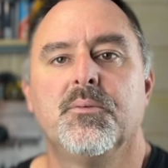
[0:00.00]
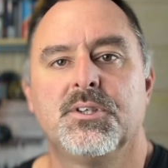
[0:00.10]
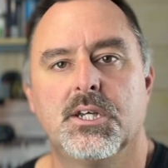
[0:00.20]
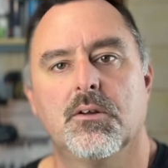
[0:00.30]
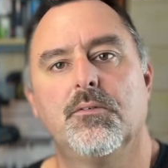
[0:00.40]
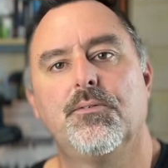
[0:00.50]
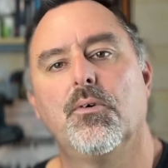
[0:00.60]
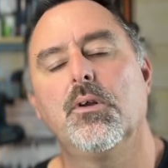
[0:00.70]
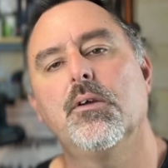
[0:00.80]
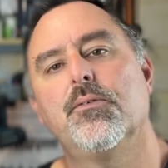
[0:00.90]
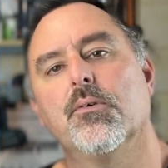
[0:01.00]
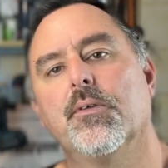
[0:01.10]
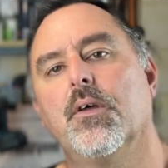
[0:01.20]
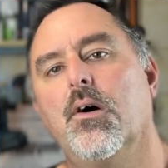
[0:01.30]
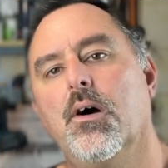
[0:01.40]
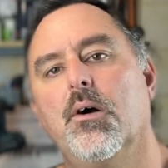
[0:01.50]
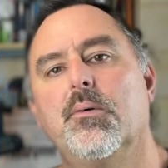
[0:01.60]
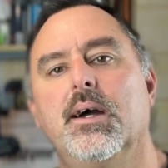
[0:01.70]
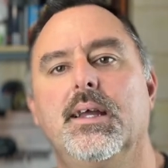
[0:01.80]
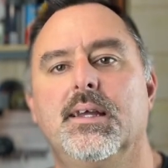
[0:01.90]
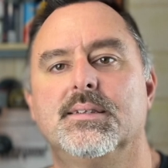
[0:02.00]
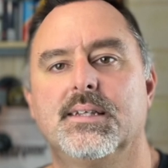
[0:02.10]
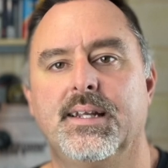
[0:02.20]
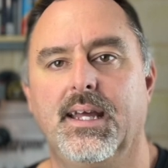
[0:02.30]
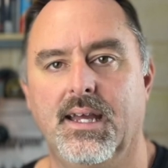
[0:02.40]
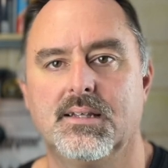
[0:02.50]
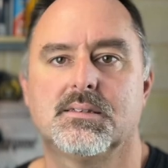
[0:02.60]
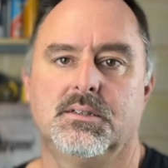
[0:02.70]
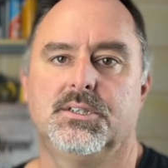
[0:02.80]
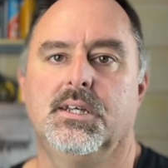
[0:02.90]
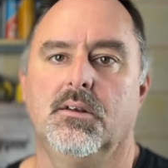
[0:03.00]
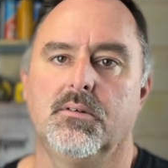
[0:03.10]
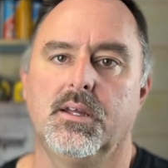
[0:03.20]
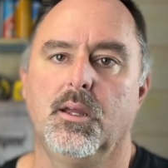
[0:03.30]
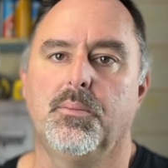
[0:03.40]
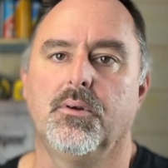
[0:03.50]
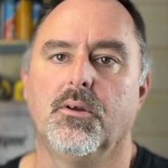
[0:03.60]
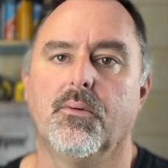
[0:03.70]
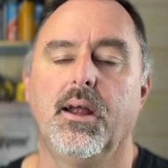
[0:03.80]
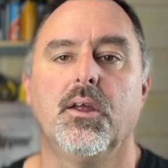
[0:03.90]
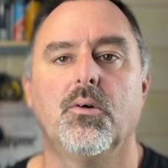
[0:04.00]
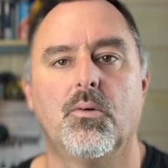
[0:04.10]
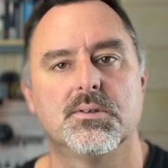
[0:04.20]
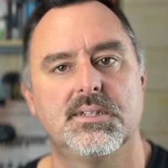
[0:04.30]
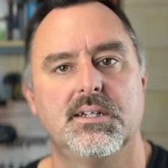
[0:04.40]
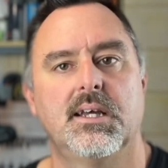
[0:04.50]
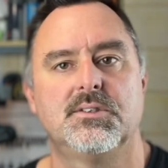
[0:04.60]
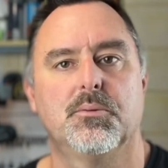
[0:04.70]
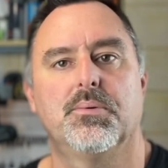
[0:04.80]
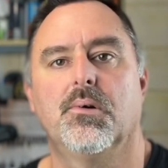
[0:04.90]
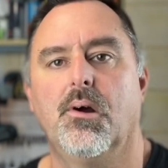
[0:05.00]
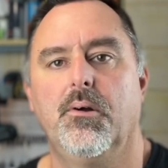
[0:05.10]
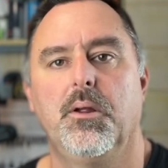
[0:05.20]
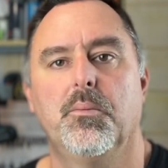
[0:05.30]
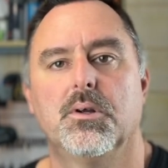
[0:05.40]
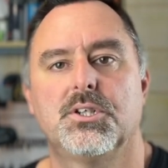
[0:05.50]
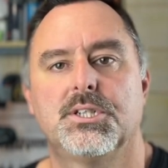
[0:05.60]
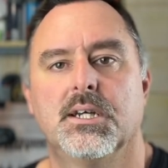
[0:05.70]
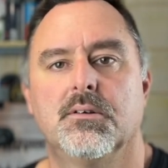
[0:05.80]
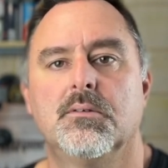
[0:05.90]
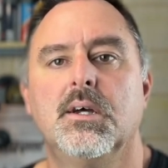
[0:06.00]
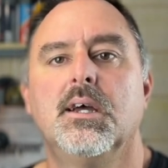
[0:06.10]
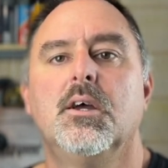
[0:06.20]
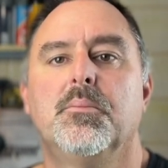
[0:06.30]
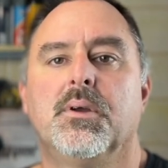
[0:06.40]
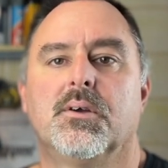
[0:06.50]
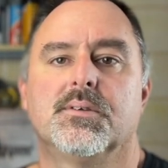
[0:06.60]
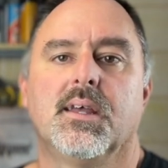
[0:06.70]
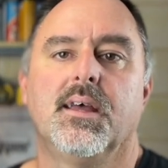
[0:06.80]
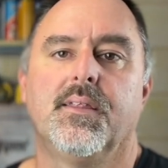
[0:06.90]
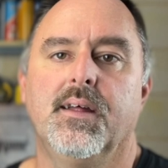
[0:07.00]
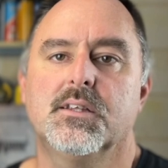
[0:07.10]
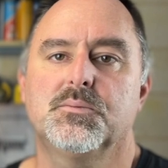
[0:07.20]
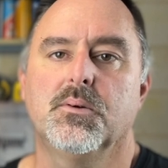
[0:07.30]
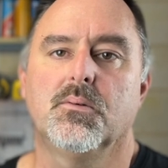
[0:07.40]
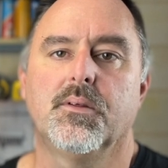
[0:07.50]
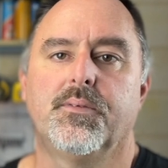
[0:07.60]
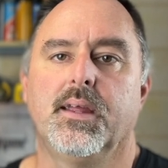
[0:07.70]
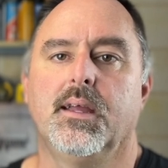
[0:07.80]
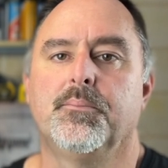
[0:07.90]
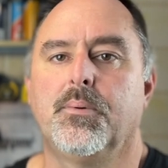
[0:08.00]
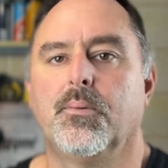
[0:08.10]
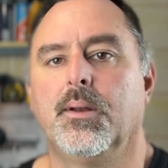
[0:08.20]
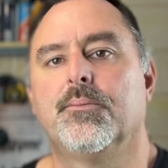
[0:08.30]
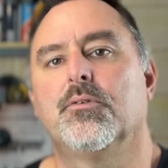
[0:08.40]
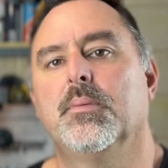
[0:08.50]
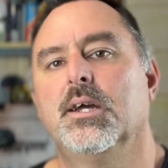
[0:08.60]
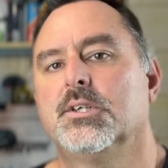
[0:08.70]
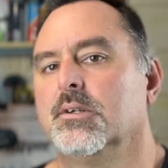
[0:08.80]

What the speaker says: Channel 40, if you're on the highway, is an excellent channel to keep on your radio or set as your priority watch channel because that's where all of the important information